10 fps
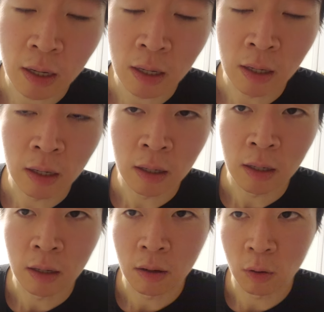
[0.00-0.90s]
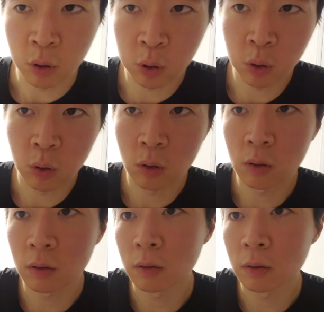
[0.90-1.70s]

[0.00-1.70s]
[no speech]